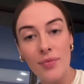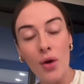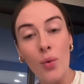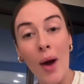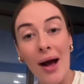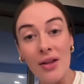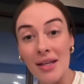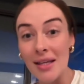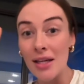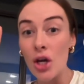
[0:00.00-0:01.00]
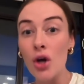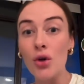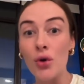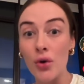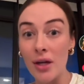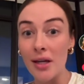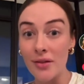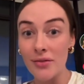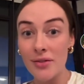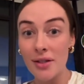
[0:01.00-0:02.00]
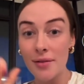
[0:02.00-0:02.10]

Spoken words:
while he grieved.